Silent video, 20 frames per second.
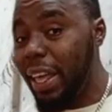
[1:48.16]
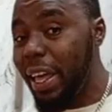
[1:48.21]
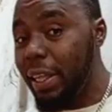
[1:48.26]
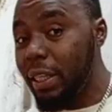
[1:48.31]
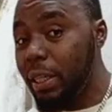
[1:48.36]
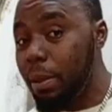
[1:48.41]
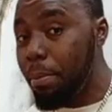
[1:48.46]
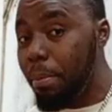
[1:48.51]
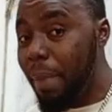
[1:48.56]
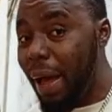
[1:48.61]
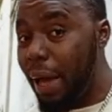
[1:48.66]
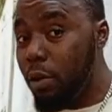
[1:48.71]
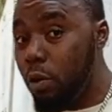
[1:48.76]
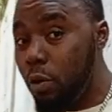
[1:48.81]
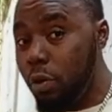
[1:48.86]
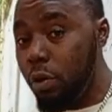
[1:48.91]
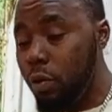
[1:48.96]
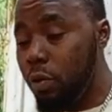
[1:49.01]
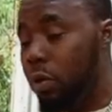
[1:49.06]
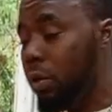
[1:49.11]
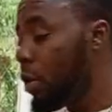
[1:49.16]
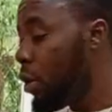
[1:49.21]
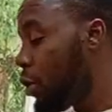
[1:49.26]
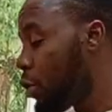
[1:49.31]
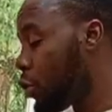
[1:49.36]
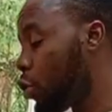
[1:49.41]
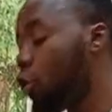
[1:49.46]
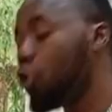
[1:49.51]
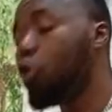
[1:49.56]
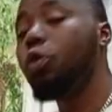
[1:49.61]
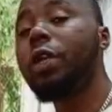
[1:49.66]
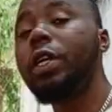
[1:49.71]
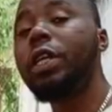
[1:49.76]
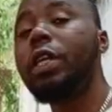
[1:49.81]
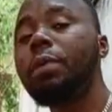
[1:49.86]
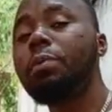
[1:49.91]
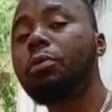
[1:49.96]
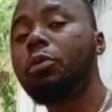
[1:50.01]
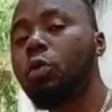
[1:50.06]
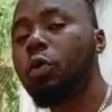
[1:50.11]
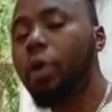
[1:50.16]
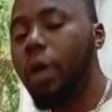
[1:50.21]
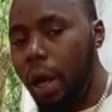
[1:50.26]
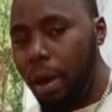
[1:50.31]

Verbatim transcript: get mad on you. So you need him to